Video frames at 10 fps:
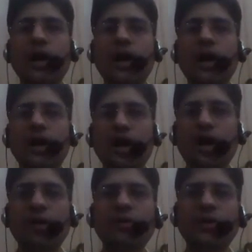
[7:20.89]
Now,
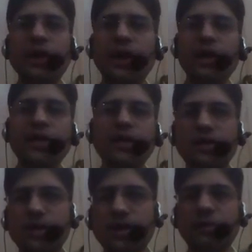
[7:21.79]

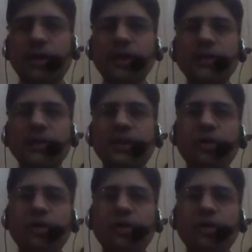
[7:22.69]
how we are